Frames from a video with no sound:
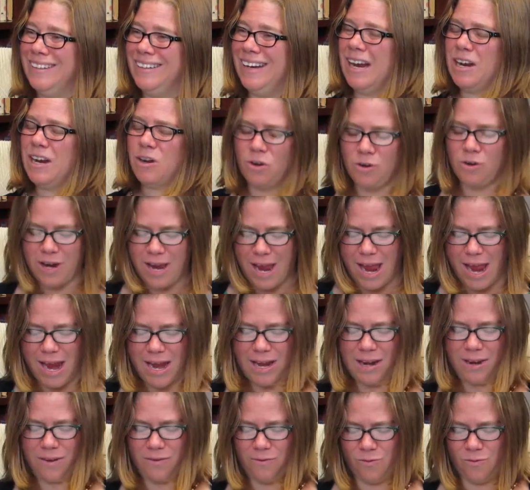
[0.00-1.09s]
and
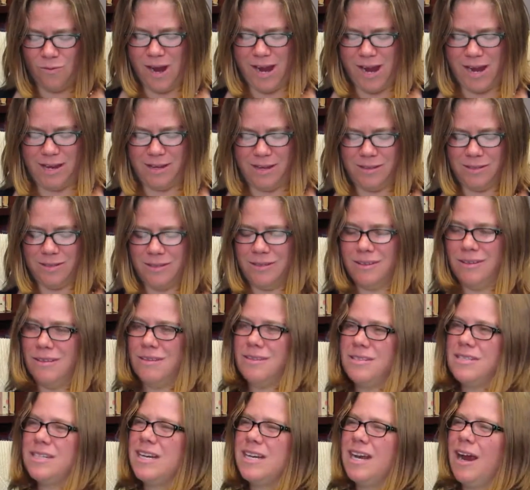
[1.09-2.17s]
creative ways
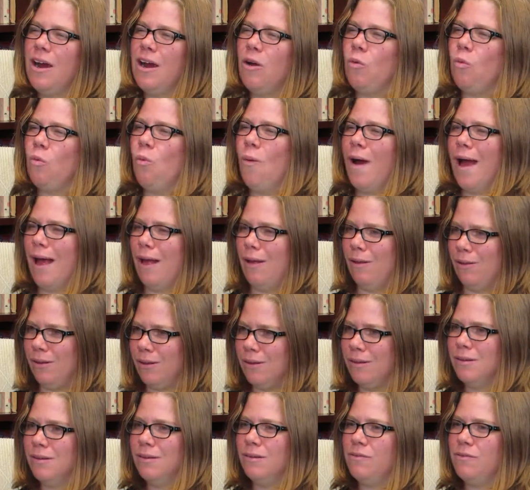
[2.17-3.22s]
to care well